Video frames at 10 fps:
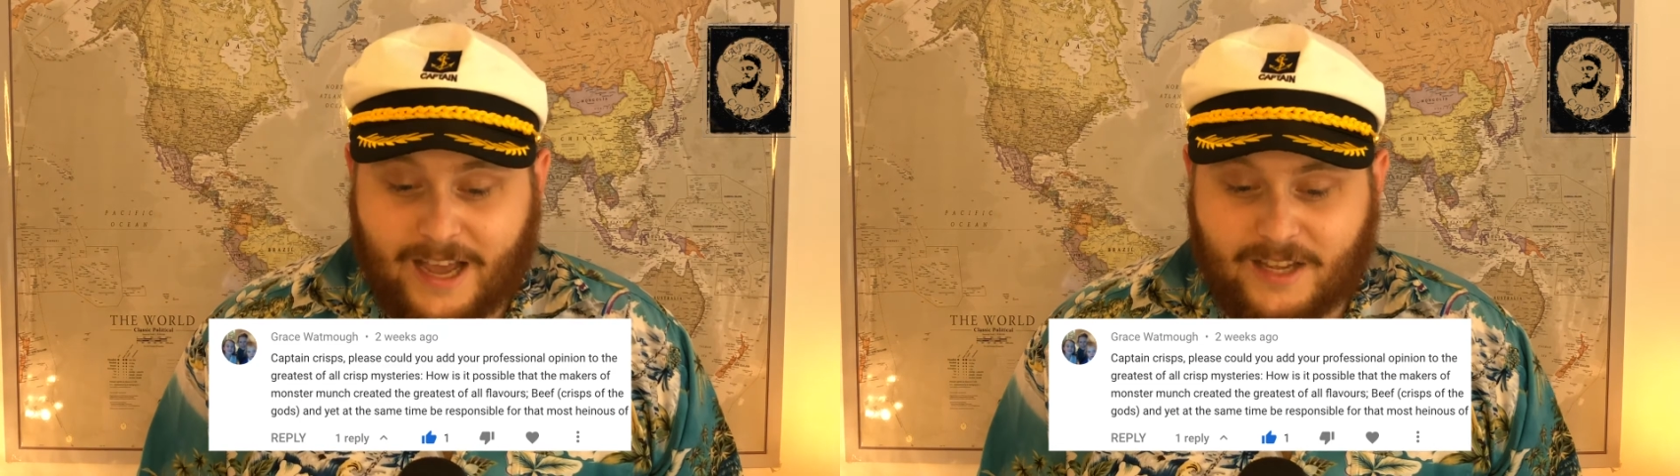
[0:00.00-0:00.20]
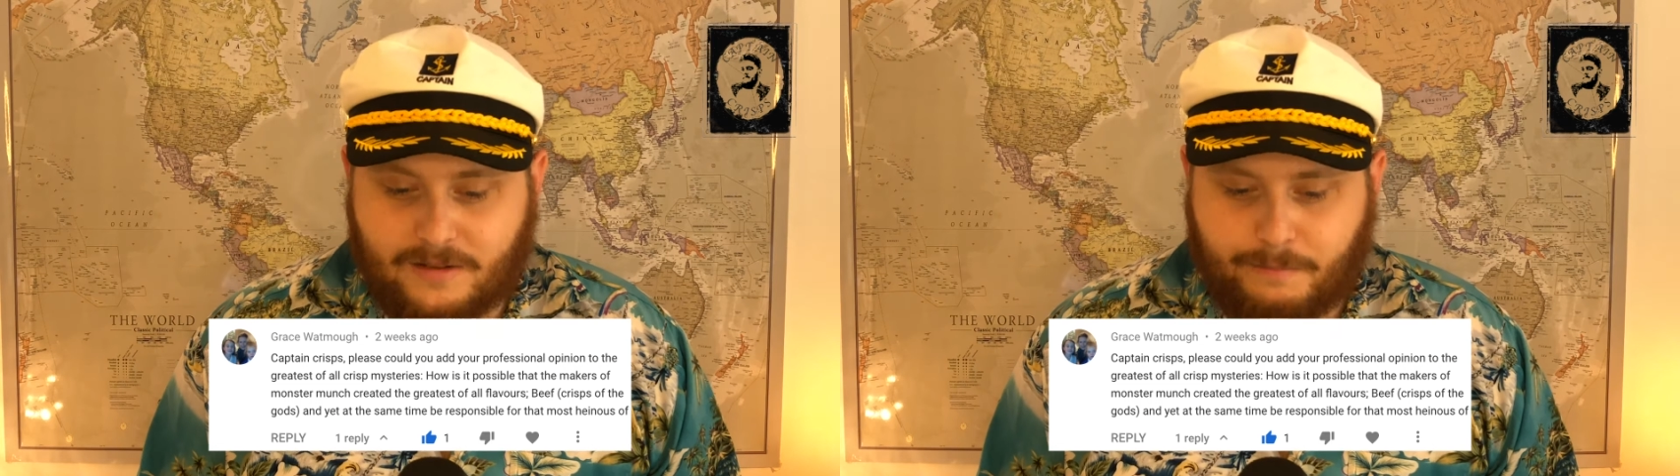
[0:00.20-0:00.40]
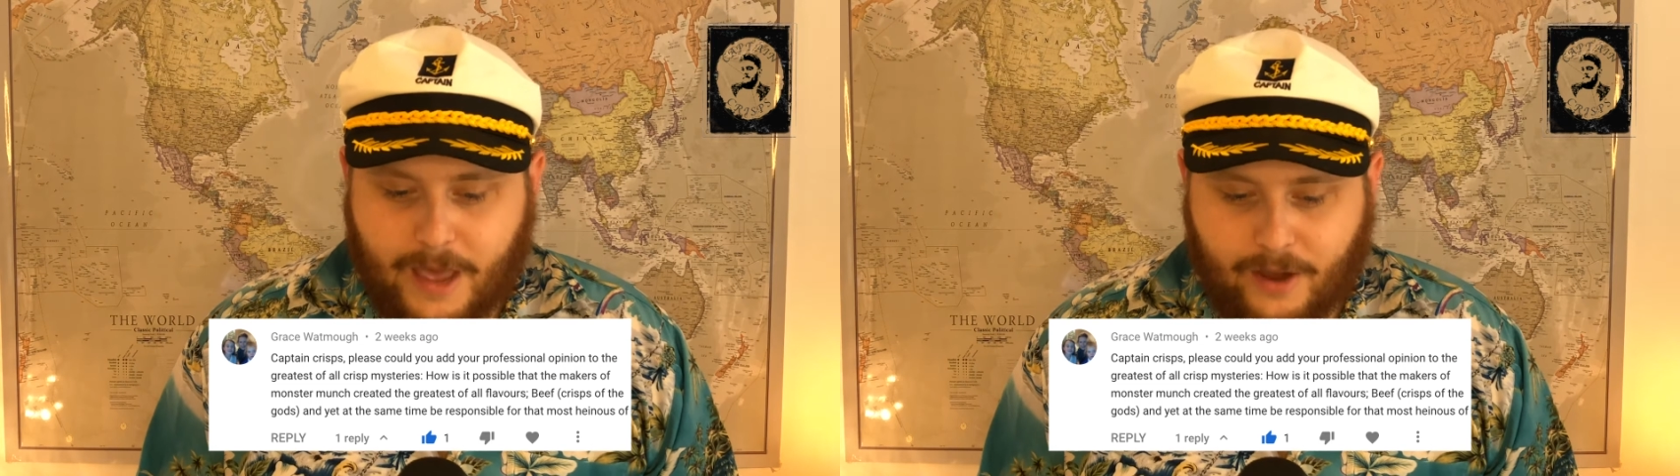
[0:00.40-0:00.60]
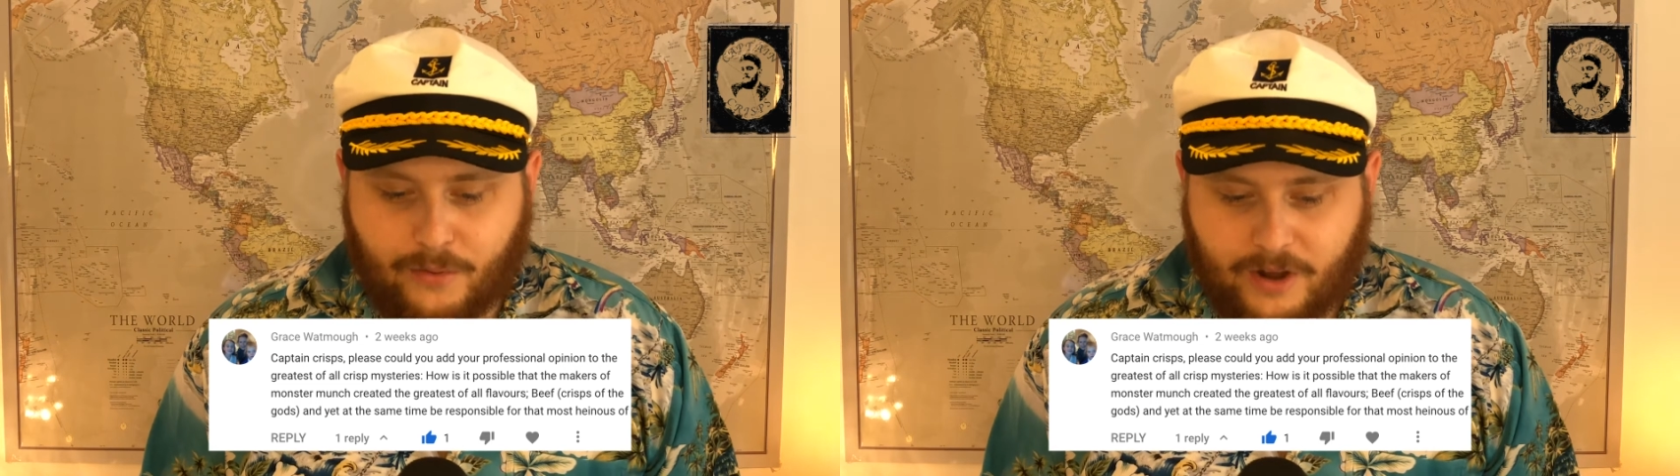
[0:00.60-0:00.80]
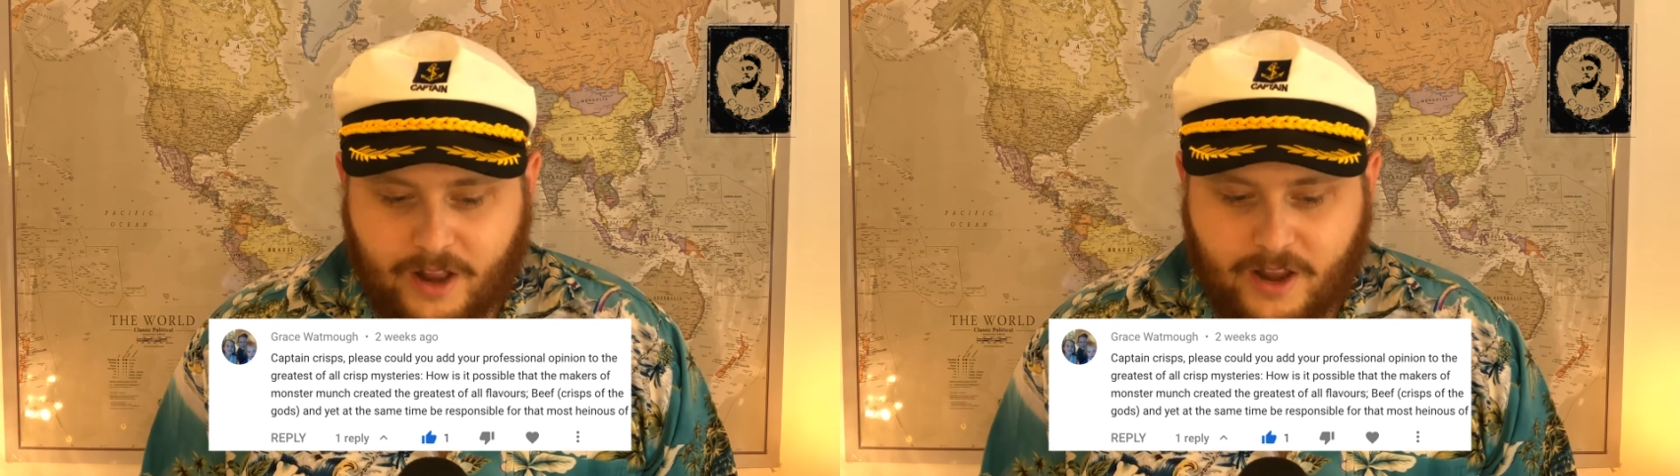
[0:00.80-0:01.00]
is
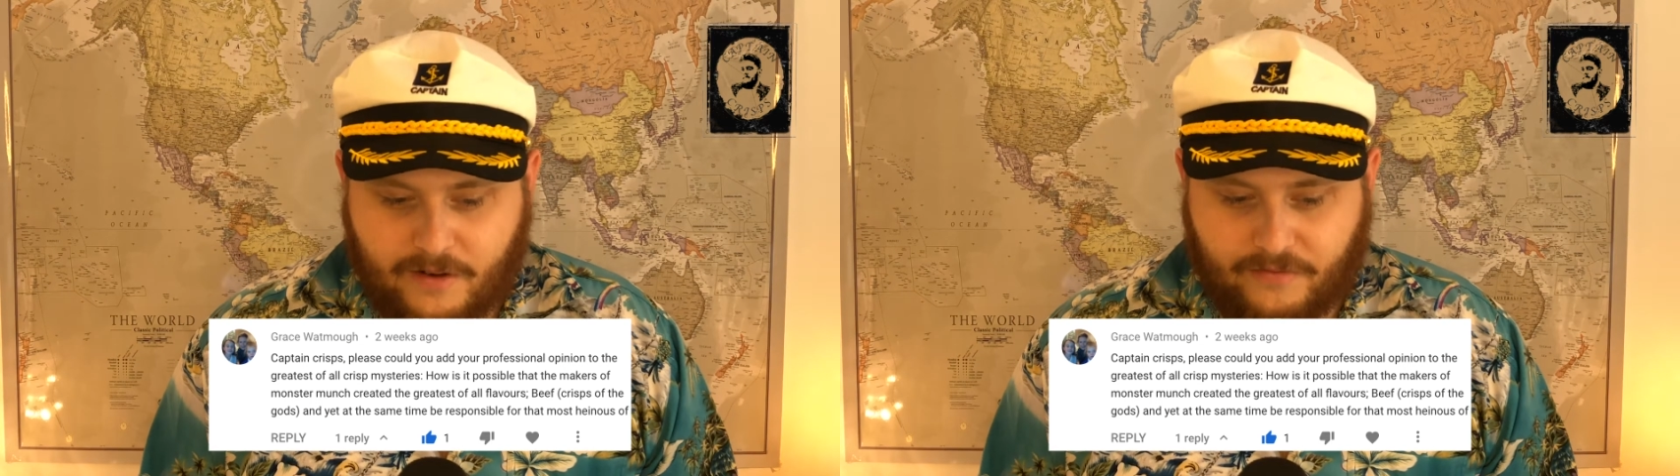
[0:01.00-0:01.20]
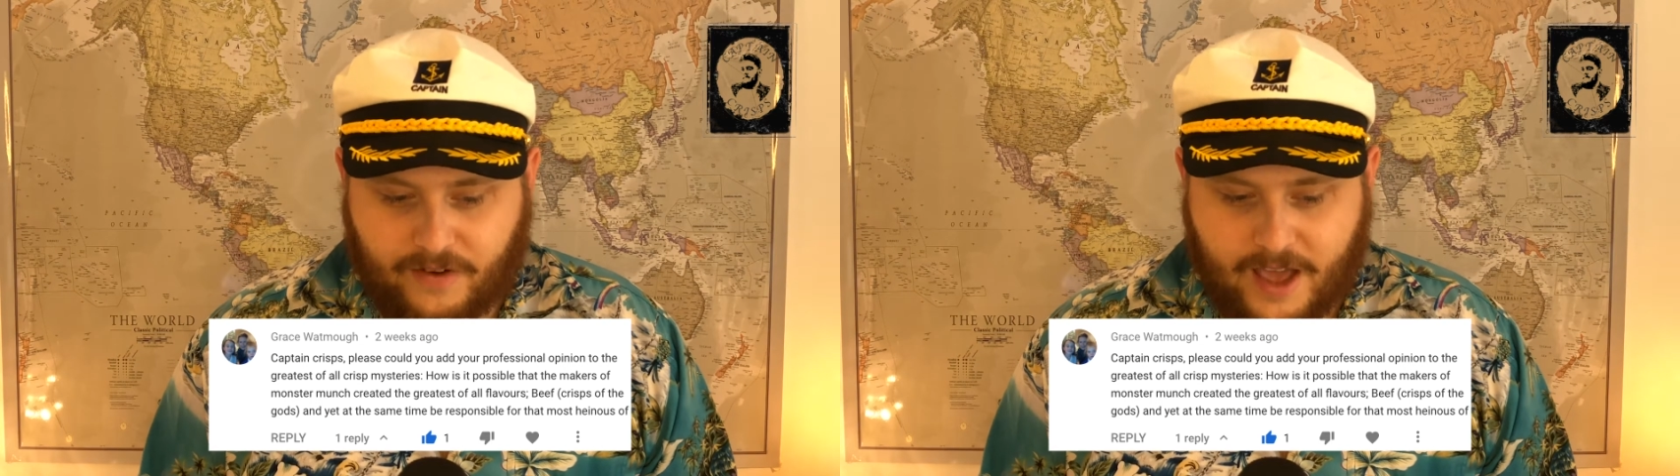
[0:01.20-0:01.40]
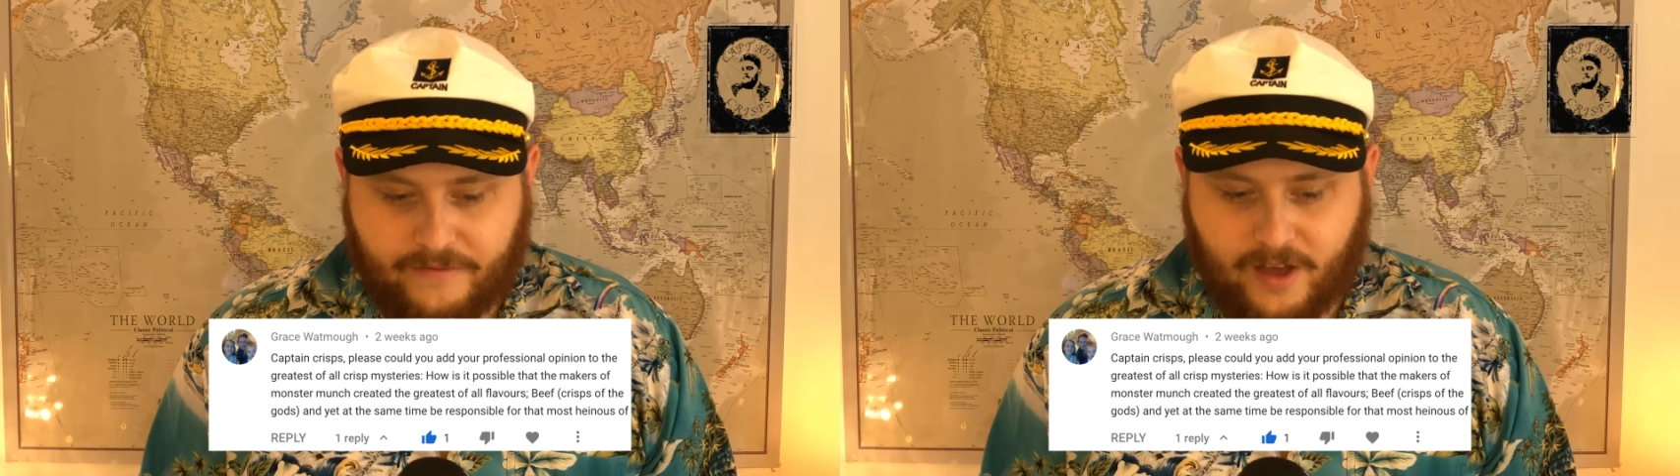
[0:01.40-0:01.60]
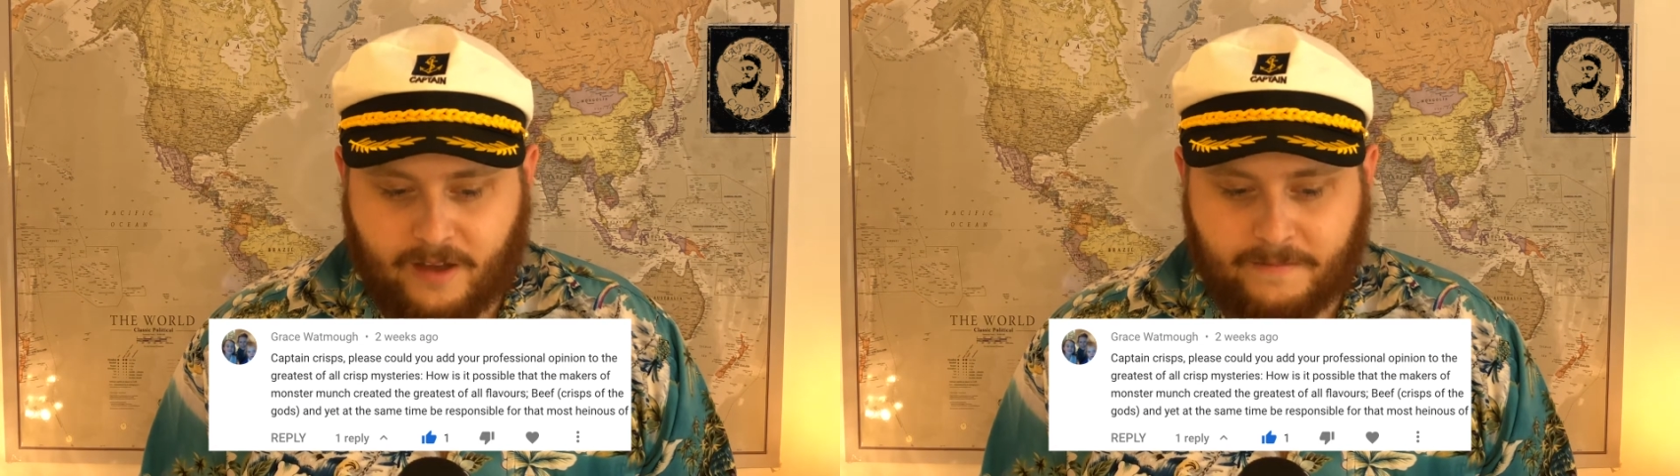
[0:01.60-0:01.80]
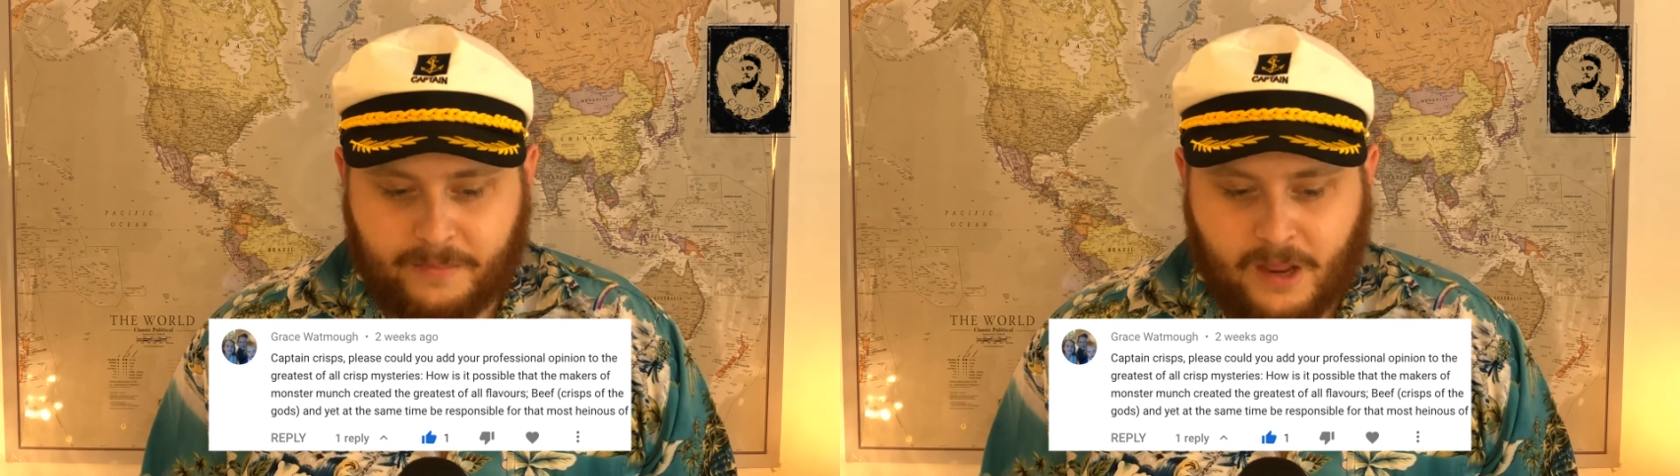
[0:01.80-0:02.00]
pickled onion flavor,